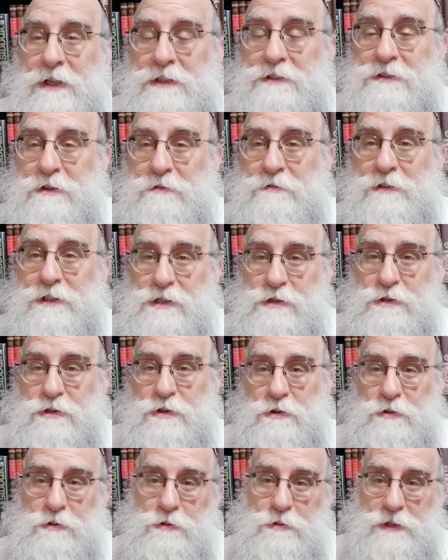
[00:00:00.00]
it refers
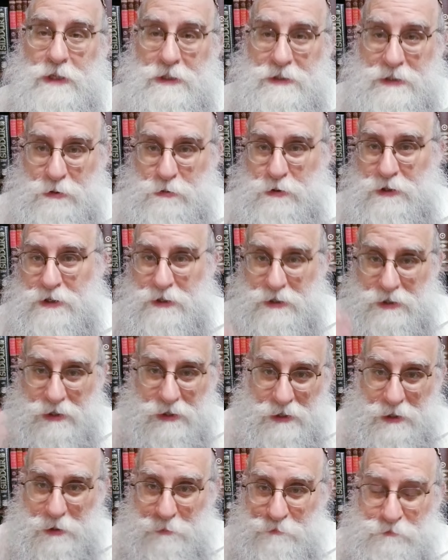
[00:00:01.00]
to that they were
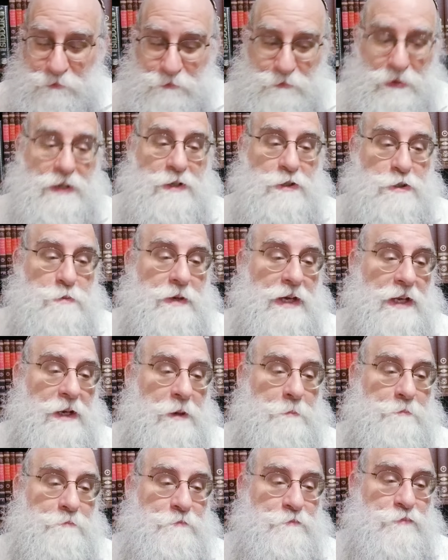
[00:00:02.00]
pious
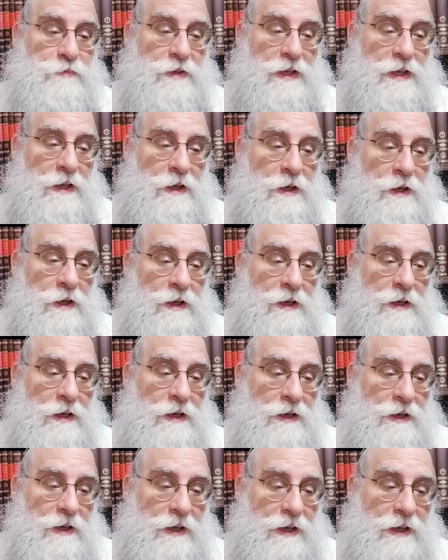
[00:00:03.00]
men
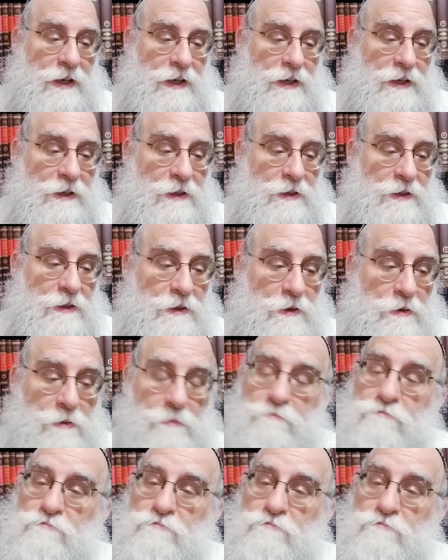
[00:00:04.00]
you know,